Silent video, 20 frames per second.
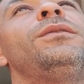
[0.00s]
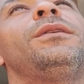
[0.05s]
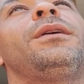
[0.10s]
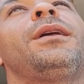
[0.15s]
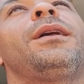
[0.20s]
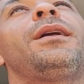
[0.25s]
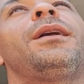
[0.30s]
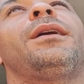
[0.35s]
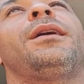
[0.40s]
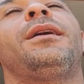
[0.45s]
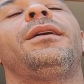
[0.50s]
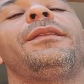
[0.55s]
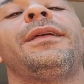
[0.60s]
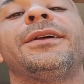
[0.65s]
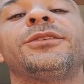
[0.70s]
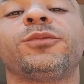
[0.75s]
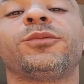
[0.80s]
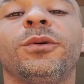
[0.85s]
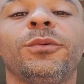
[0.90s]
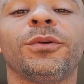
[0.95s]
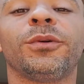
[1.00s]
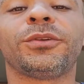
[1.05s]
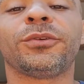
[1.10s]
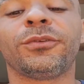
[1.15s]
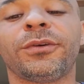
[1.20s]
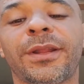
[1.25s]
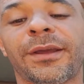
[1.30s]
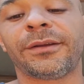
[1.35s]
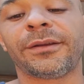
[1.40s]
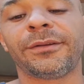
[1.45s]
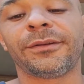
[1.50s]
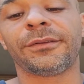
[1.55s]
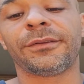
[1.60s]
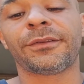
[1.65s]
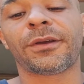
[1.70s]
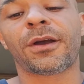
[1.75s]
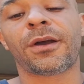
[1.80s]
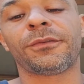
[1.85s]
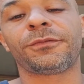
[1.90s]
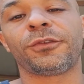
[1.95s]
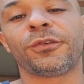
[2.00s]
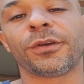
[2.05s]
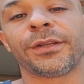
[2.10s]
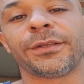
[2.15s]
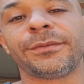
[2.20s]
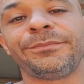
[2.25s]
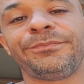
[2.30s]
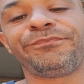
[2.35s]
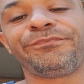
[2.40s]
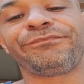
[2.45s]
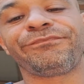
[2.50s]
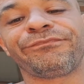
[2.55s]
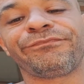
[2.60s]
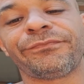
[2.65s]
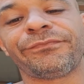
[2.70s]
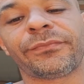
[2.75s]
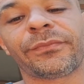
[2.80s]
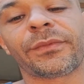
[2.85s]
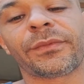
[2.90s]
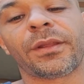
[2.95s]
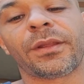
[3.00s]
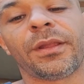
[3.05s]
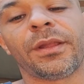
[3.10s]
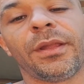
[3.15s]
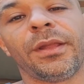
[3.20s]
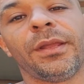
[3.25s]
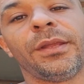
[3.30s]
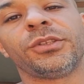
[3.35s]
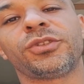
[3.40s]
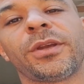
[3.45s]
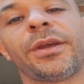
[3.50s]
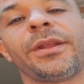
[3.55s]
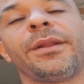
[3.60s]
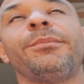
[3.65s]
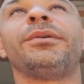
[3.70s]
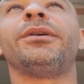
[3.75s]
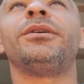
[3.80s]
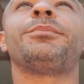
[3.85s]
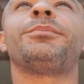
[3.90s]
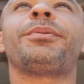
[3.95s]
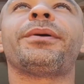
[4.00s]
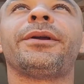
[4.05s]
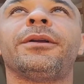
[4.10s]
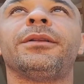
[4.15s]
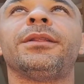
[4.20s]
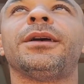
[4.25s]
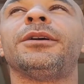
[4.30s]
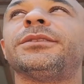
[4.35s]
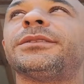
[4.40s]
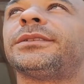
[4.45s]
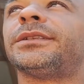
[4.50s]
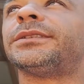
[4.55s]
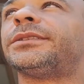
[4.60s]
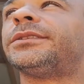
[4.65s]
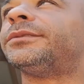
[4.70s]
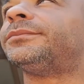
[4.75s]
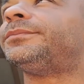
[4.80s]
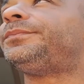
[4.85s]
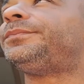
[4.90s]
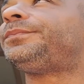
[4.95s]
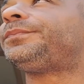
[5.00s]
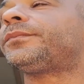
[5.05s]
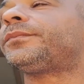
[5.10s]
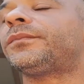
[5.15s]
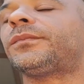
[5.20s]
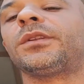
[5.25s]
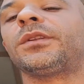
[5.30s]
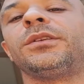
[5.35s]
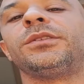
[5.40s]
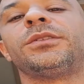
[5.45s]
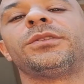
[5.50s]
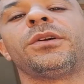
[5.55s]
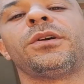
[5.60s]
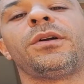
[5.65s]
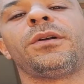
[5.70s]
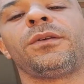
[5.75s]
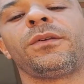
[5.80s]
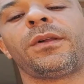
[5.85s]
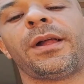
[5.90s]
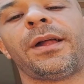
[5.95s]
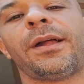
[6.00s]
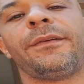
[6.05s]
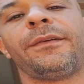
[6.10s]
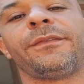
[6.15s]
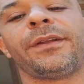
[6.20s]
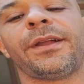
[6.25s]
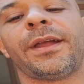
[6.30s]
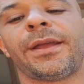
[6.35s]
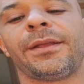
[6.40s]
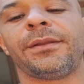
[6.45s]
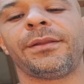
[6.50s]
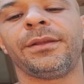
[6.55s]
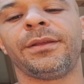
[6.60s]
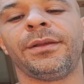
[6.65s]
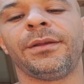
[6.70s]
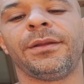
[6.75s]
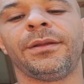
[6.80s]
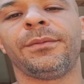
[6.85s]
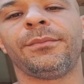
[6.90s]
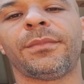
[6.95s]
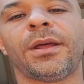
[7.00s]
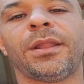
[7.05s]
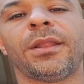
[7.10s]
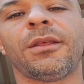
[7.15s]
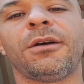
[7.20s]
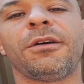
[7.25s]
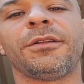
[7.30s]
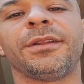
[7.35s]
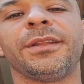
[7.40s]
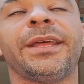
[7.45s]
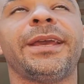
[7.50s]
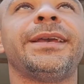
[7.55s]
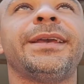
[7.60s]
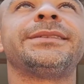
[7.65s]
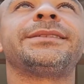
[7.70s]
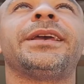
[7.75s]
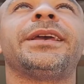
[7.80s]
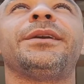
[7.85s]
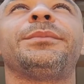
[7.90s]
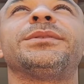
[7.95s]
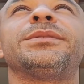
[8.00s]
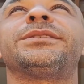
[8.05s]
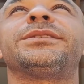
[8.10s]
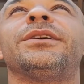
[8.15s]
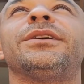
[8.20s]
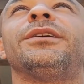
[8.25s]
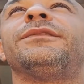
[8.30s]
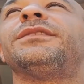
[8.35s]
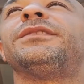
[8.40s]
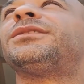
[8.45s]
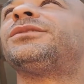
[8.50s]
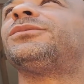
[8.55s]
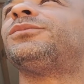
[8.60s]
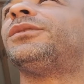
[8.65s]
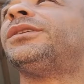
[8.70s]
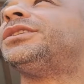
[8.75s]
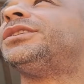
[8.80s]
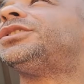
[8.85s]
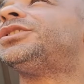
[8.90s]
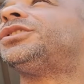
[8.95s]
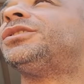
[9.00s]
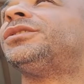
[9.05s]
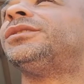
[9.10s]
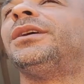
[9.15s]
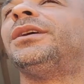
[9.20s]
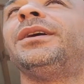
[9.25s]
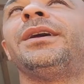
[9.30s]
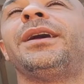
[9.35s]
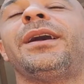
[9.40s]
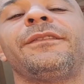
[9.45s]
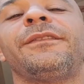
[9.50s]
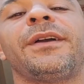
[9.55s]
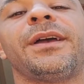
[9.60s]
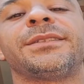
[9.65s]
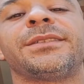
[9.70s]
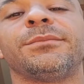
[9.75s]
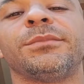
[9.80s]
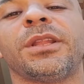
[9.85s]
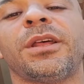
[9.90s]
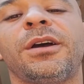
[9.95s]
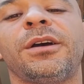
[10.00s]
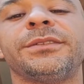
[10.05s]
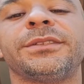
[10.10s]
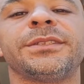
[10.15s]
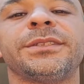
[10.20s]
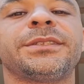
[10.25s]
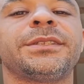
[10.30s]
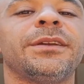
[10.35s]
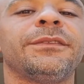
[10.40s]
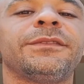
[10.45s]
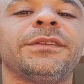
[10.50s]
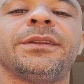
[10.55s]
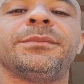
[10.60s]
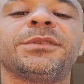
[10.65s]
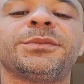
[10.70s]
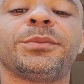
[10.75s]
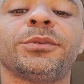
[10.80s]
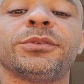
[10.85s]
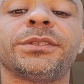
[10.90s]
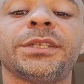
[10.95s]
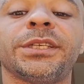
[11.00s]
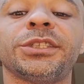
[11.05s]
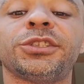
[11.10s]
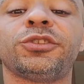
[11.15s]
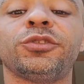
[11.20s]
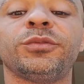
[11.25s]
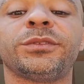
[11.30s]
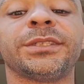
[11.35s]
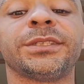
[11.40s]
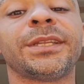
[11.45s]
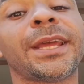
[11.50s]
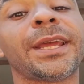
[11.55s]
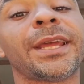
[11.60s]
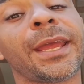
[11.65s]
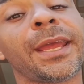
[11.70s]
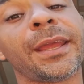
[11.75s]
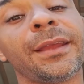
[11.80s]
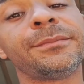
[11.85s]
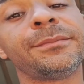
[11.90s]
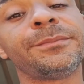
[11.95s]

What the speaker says: that's what we're doing out here on the off grid. Just trying to build a parallel system. So I've got my lawn and landscaping service, which I've got some lawns and stuff that I'm supposed to get to today.